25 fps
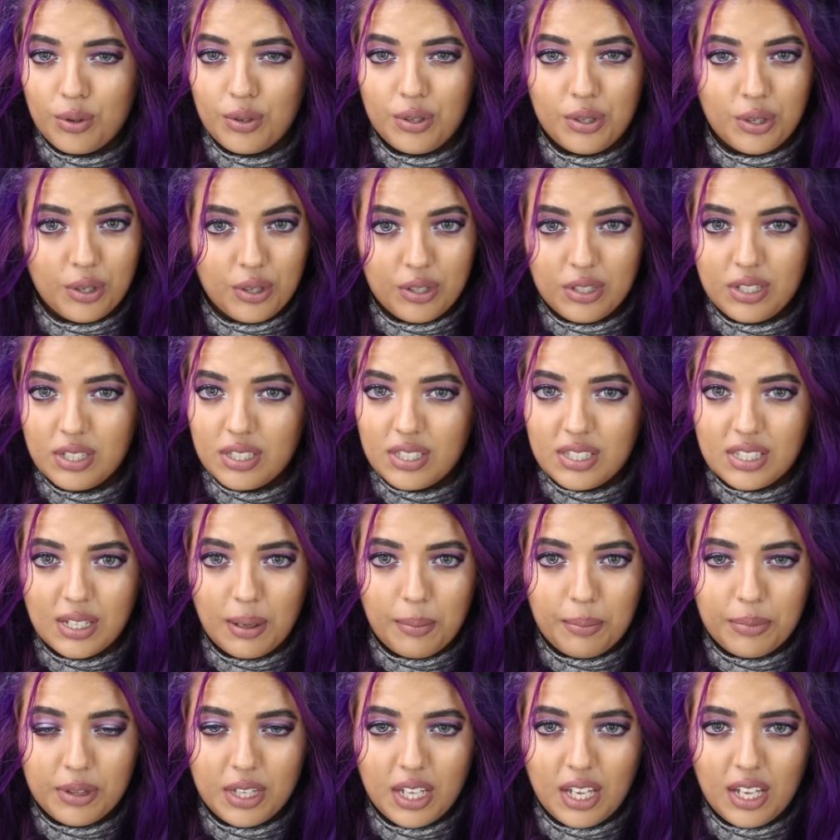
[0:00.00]
or notice
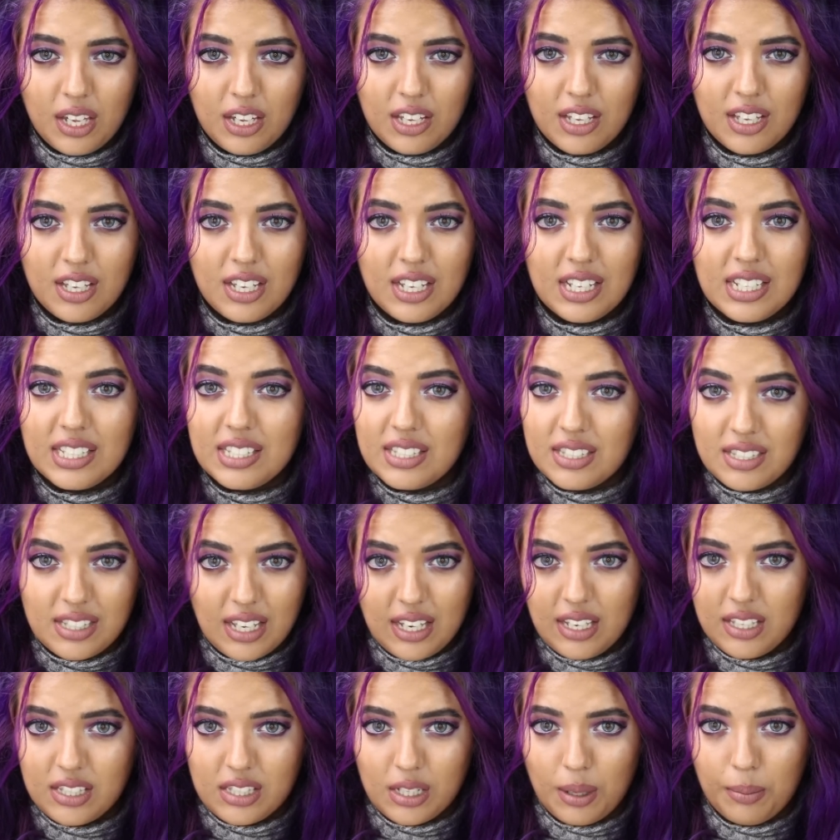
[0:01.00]
something,
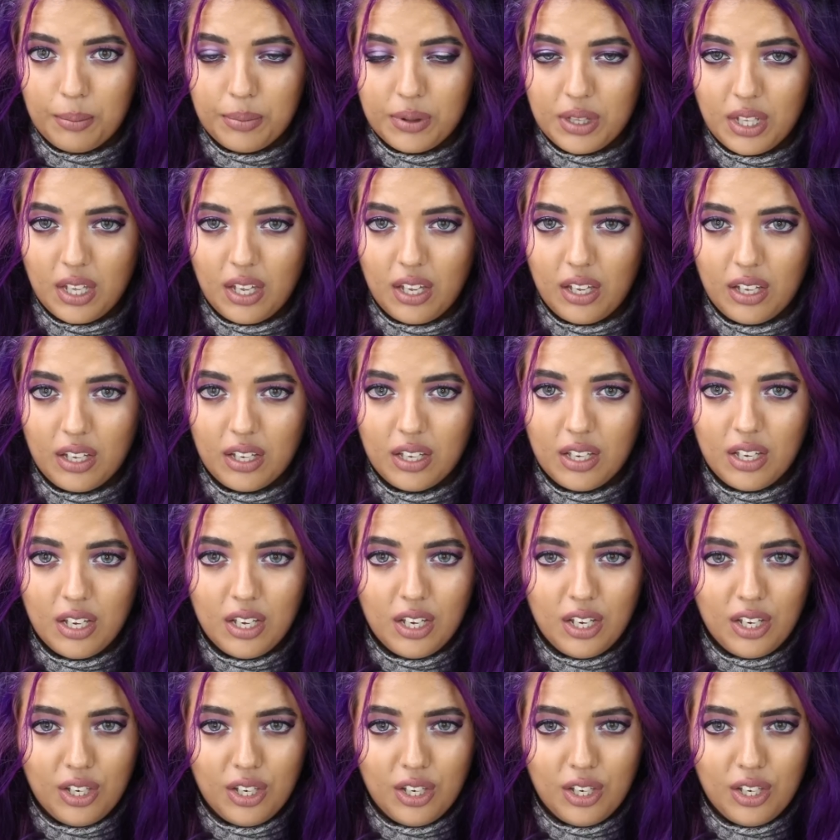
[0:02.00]
say something.